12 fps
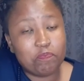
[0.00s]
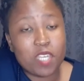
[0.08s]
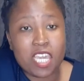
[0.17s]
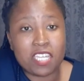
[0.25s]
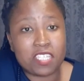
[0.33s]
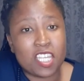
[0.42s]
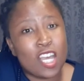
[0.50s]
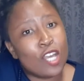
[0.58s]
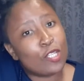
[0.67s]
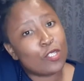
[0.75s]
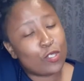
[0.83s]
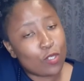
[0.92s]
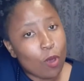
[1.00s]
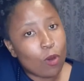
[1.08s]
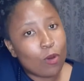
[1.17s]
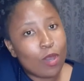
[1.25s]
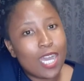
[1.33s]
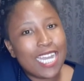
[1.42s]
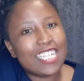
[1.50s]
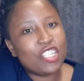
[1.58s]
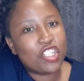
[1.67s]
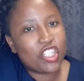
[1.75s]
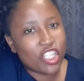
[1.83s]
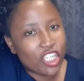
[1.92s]
Yes, so
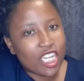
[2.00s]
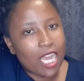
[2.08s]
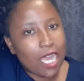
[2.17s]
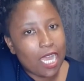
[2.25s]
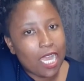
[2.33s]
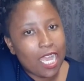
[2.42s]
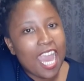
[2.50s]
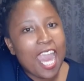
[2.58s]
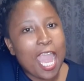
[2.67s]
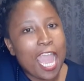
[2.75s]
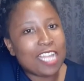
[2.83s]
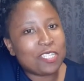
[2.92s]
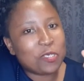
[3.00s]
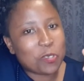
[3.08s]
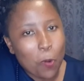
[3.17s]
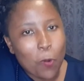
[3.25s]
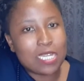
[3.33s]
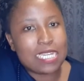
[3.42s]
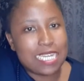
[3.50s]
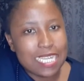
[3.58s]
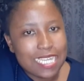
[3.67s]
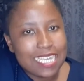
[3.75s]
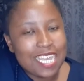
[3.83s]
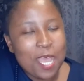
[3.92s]
China and
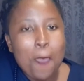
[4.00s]
only,